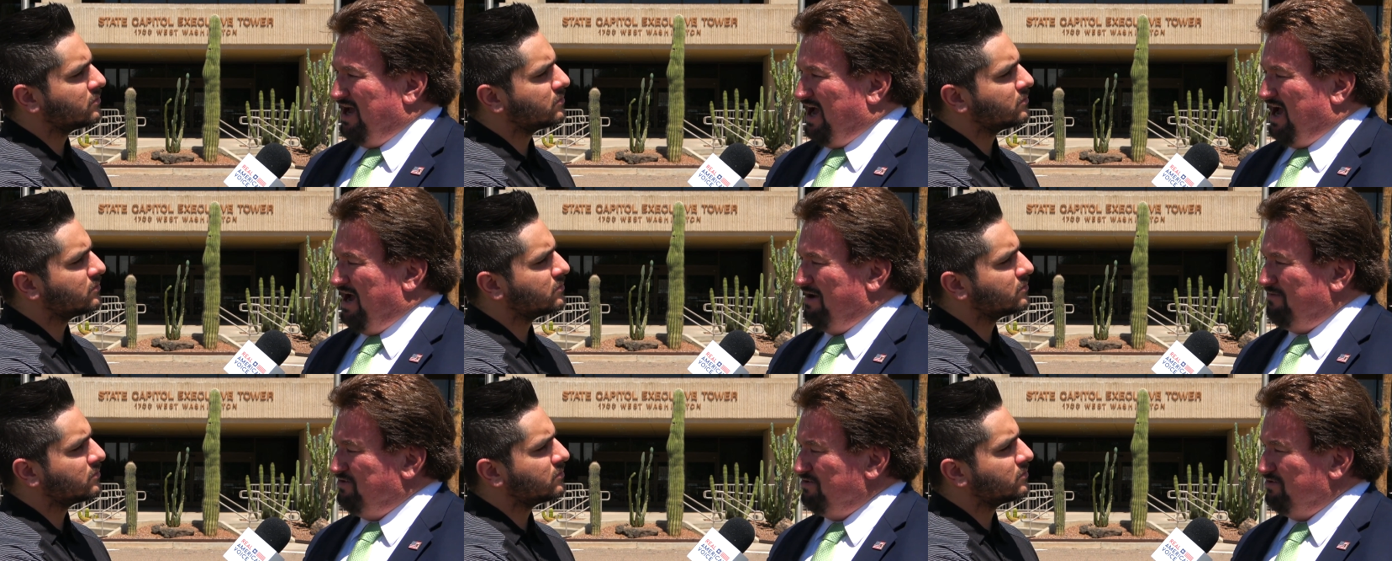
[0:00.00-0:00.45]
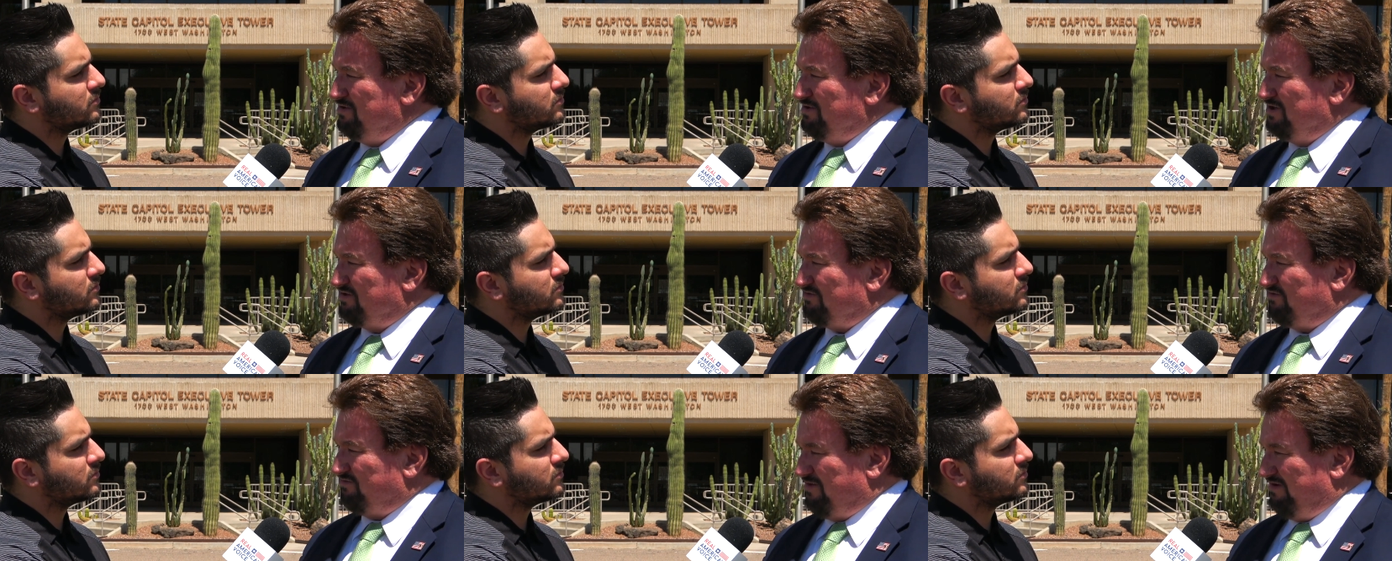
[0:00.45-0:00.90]
Speaker 1: I'm doing this
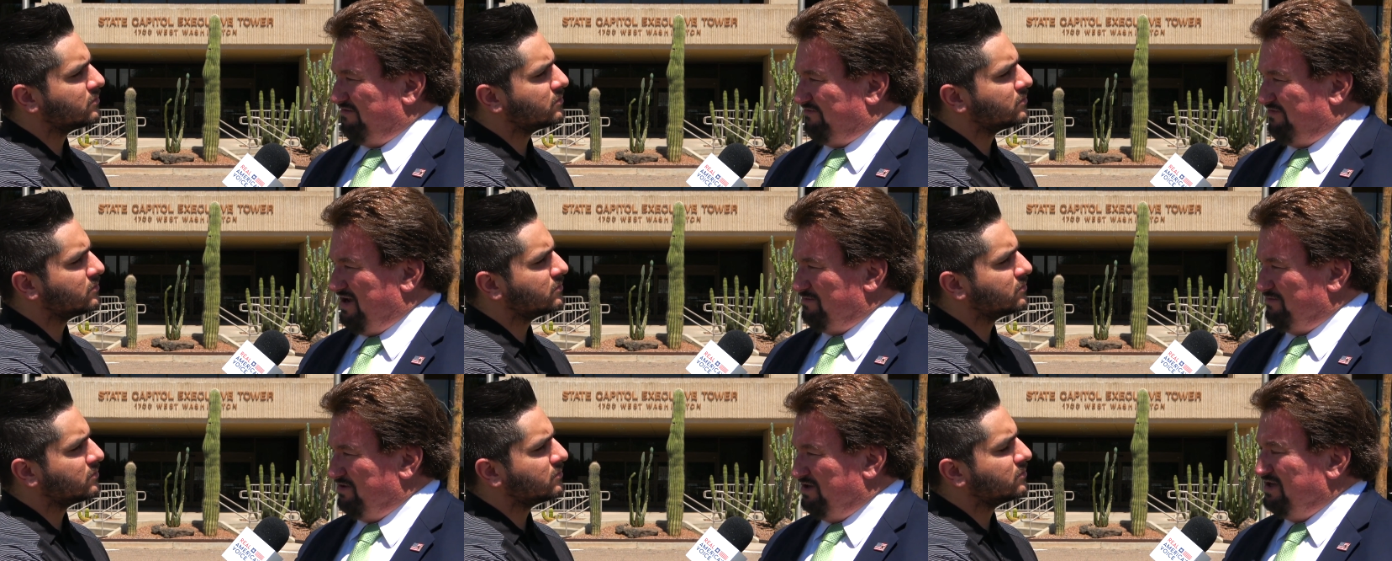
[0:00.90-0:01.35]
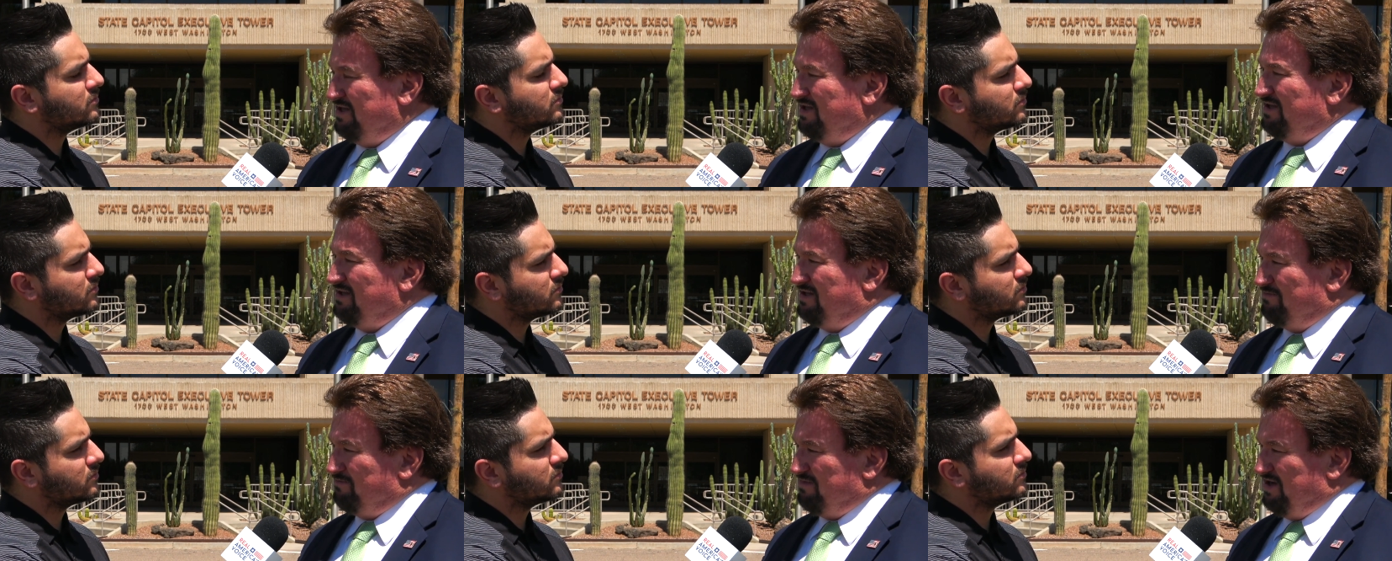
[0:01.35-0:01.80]
for my family,
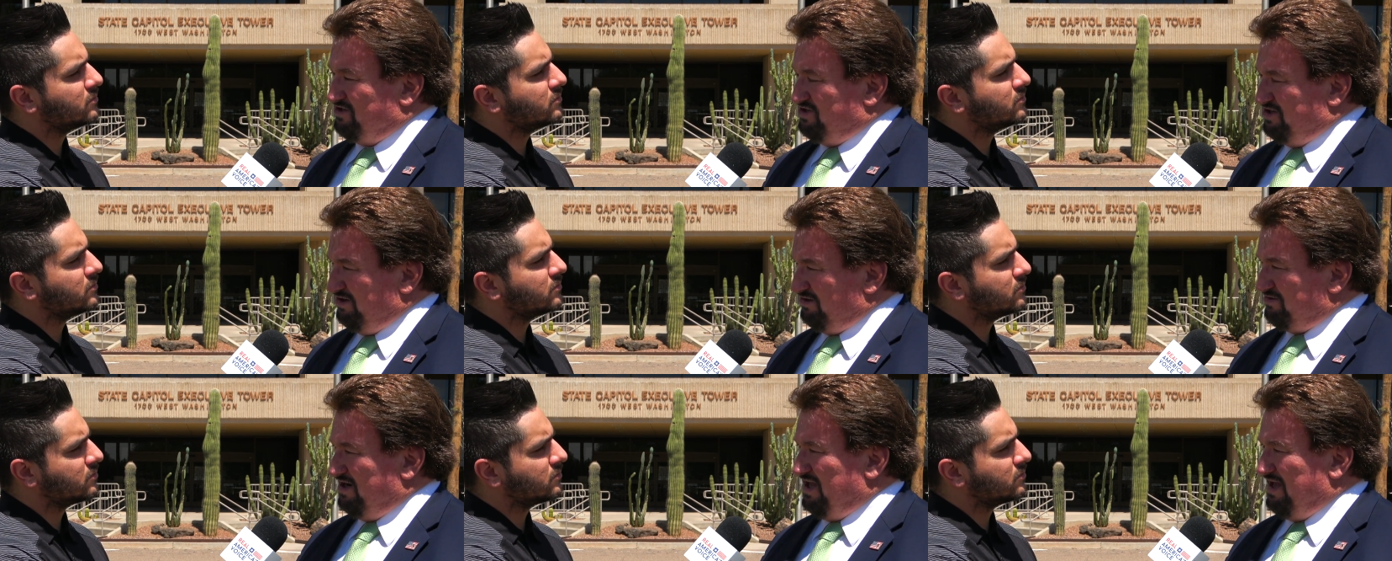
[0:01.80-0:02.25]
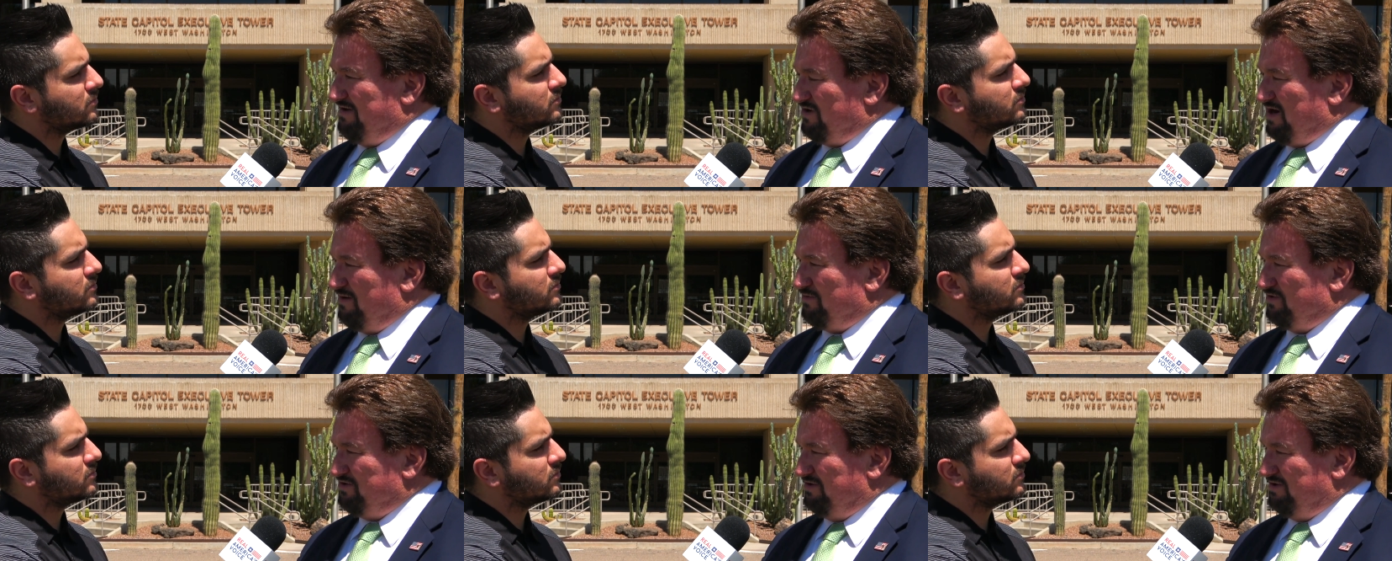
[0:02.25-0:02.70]
that my children have an
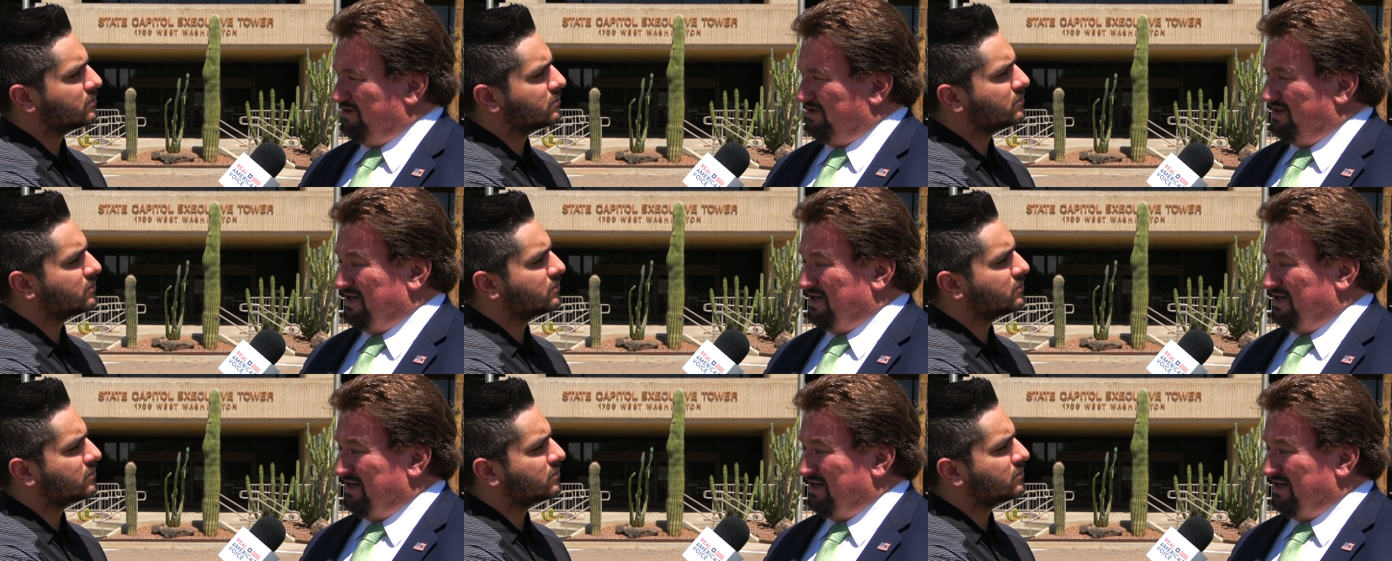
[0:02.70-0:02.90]
opportunity